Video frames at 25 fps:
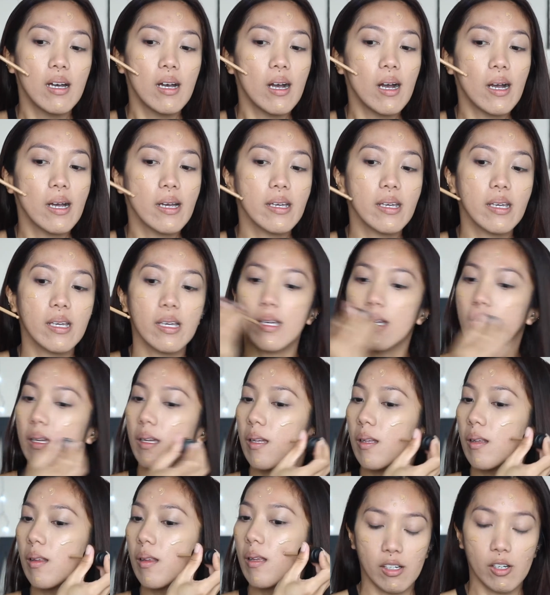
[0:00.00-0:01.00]
I can
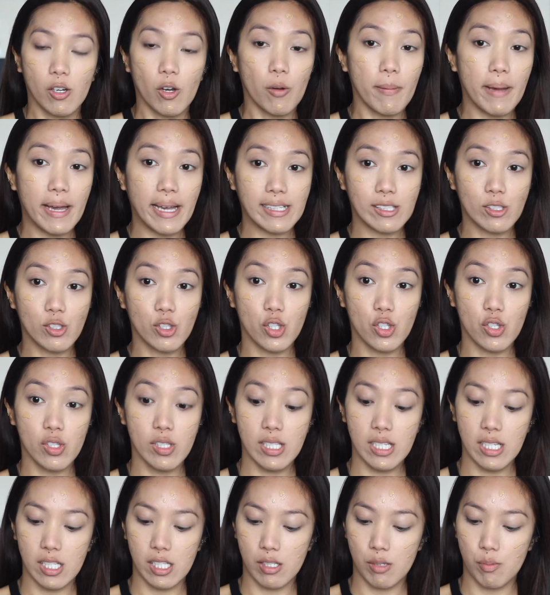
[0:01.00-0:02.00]
go back to
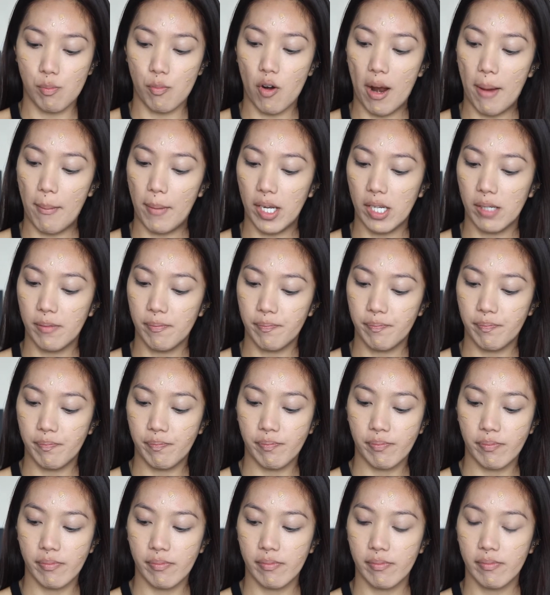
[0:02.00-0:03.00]
using this
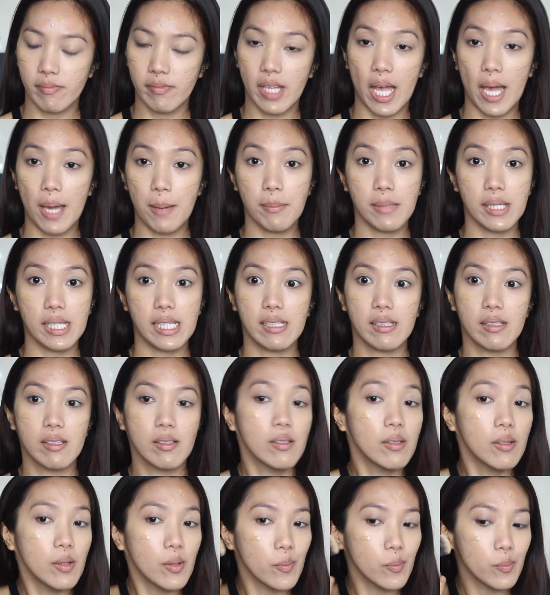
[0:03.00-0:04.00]
primer. I mean
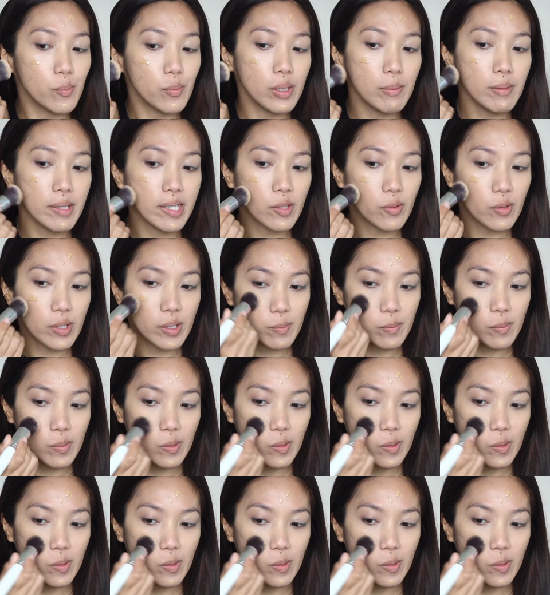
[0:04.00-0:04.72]
BB cream.